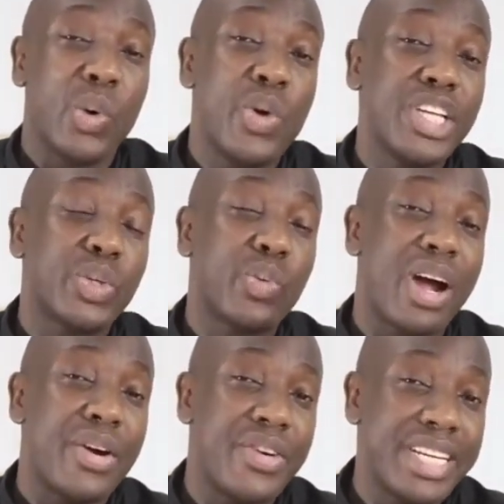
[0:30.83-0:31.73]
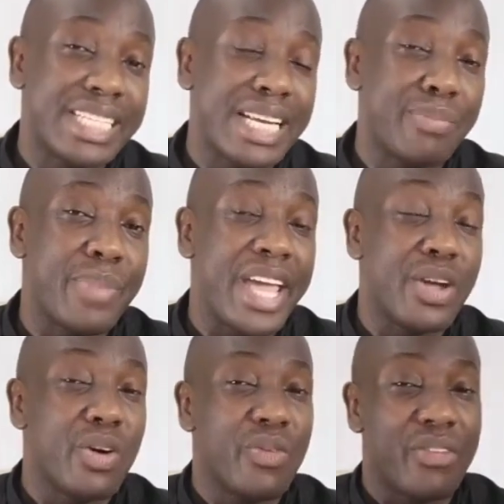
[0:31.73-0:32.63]
which were written by
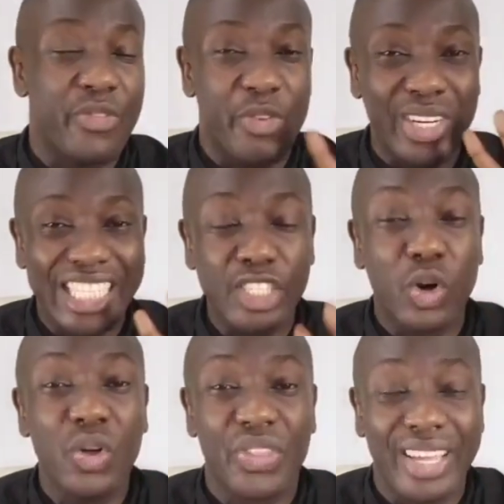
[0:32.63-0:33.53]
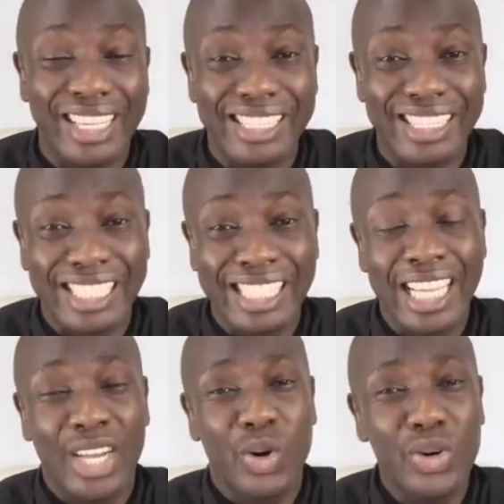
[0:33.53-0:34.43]
over 40 authors
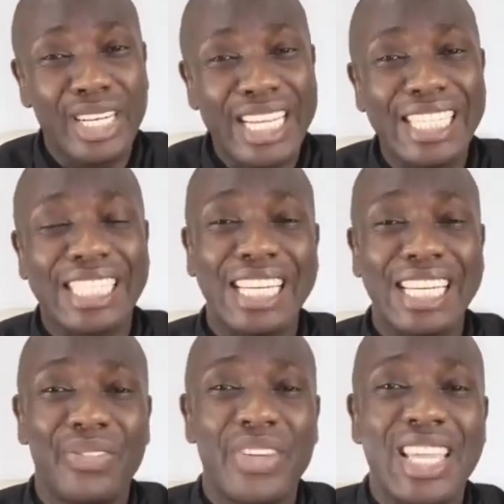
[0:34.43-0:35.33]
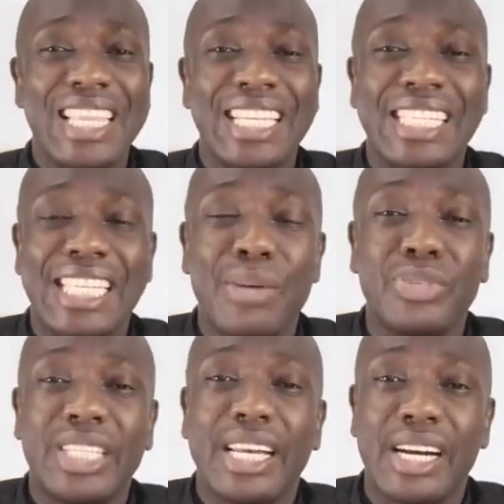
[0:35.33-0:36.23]
who didn't live in the
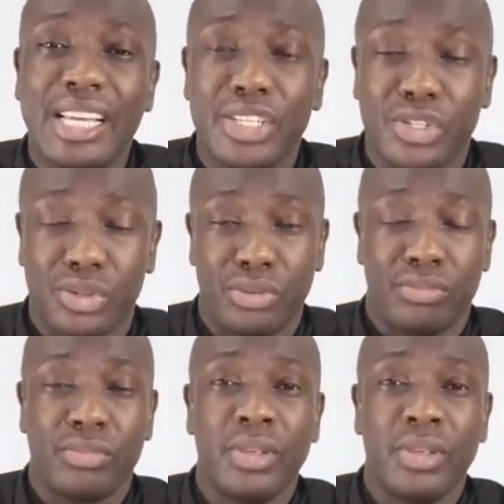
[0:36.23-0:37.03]
same generation,